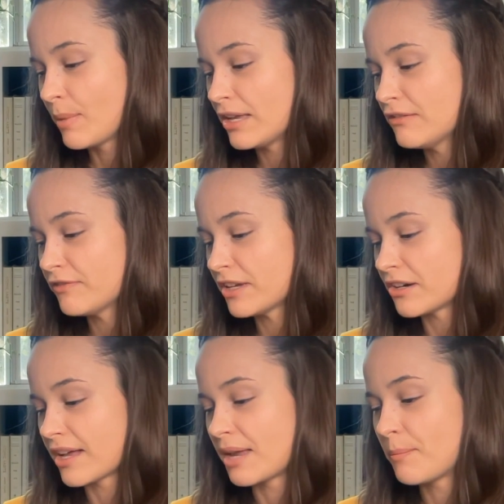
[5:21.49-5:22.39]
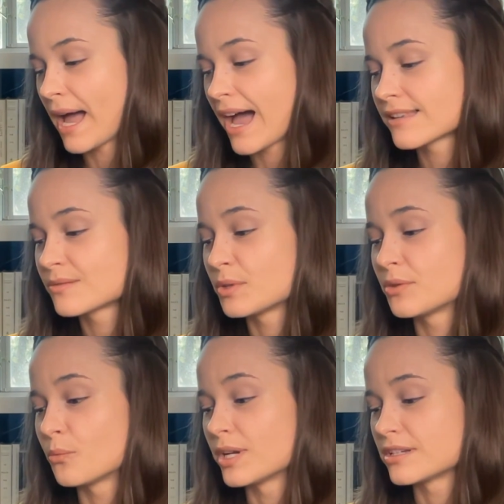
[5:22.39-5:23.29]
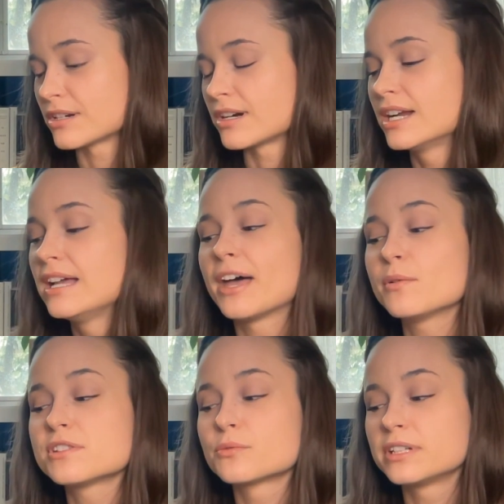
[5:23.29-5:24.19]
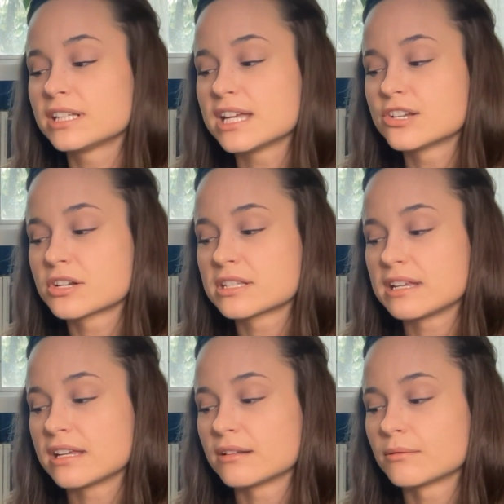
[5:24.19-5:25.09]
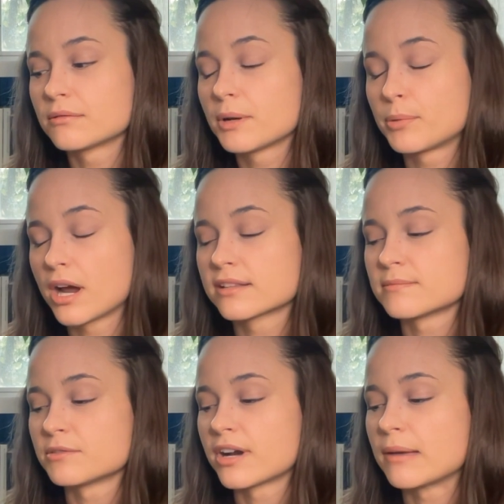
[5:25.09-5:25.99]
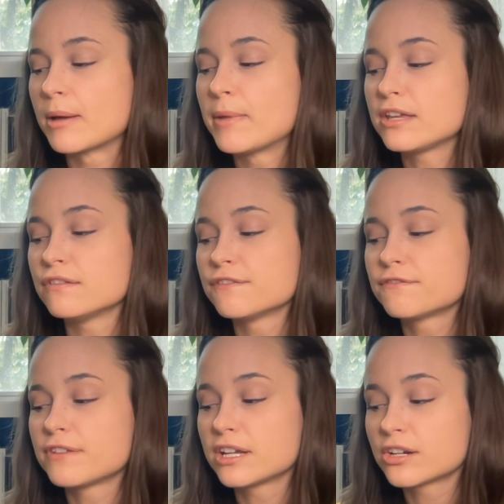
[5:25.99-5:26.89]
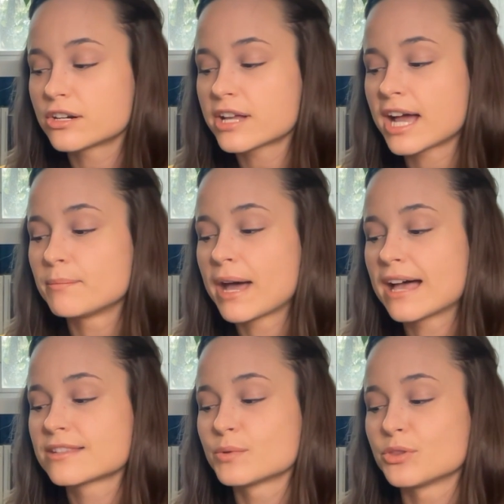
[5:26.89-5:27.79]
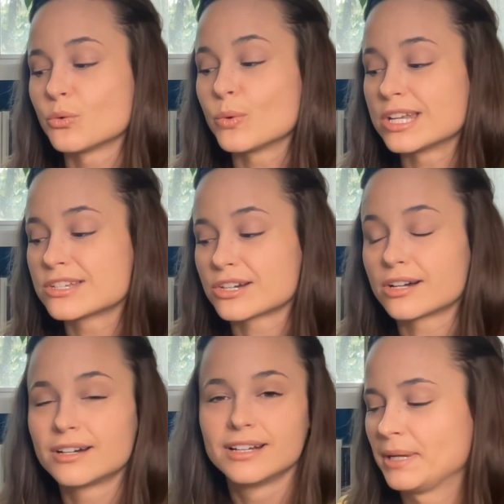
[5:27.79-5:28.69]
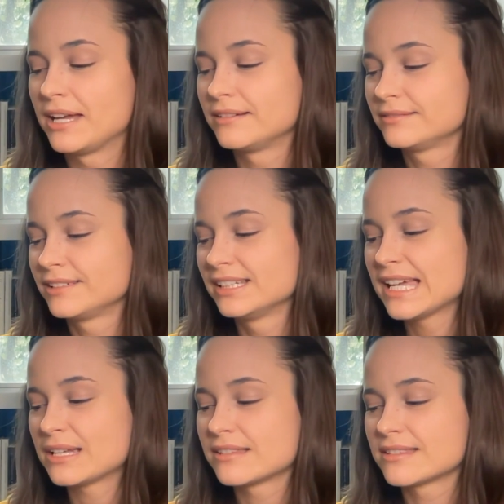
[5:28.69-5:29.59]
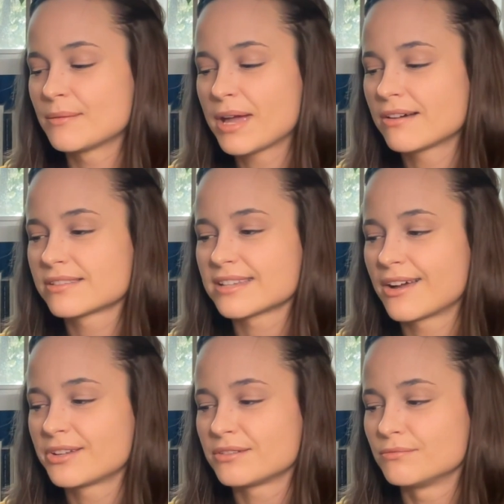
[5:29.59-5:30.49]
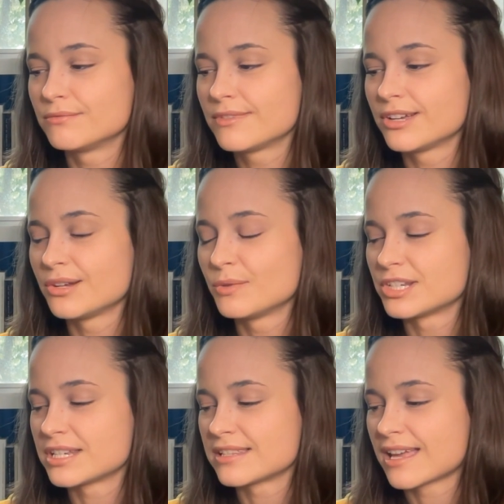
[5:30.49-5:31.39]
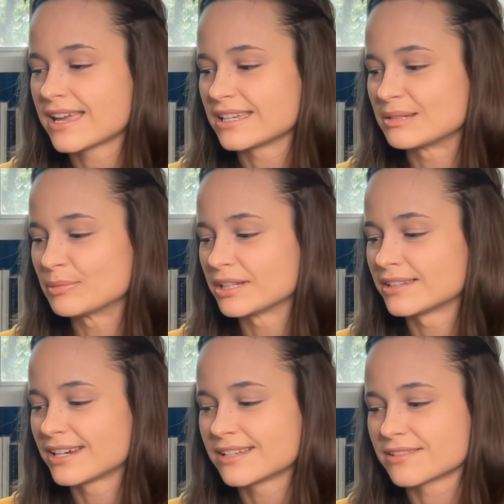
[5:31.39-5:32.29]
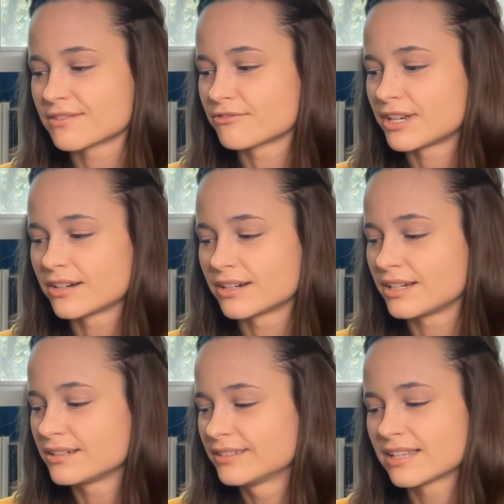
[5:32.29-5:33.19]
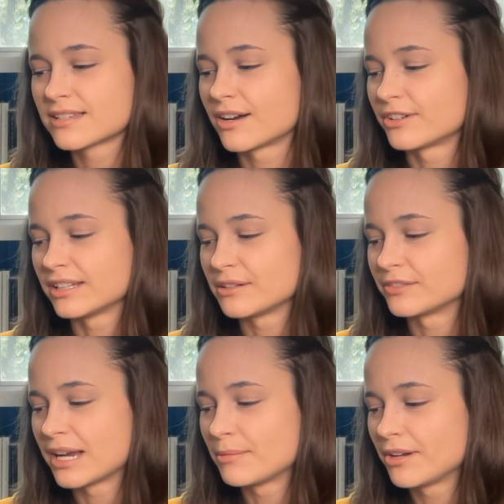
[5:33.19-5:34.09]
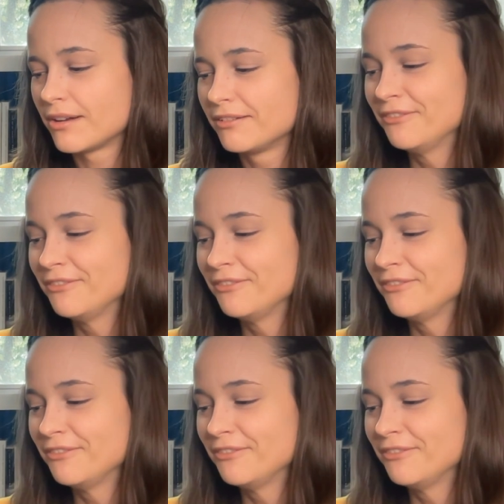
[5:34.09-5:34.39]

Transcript: you figured I'd pass with the winter. That was a really interesting approximate rhyme. I bet you figured I'd pass with the winter. Man, it like somehow sounded good when she sang it, but that's not really a rhyme at all.